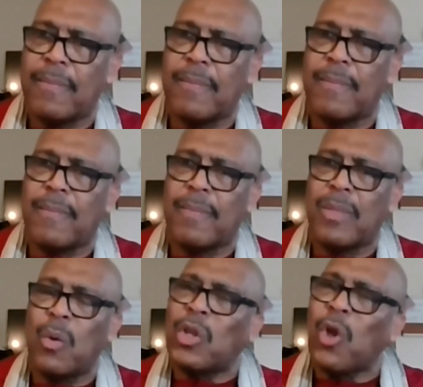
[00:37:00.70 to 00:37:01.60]

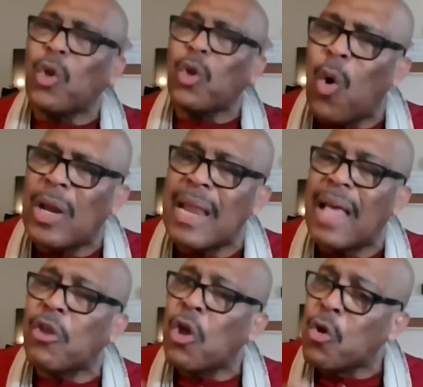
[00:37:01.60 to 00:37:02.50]
Without holiness,
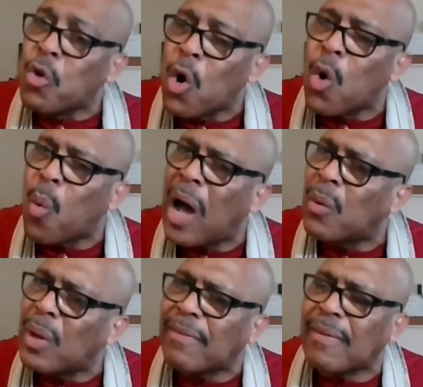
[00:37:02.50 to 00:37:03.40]
no one
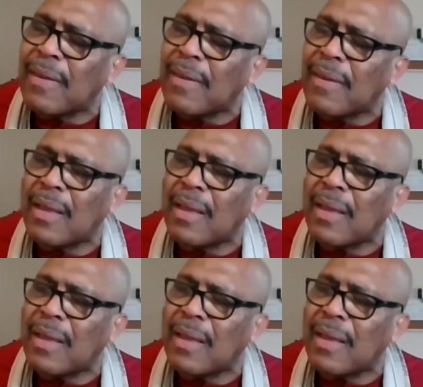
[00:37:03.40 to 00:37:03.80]
will see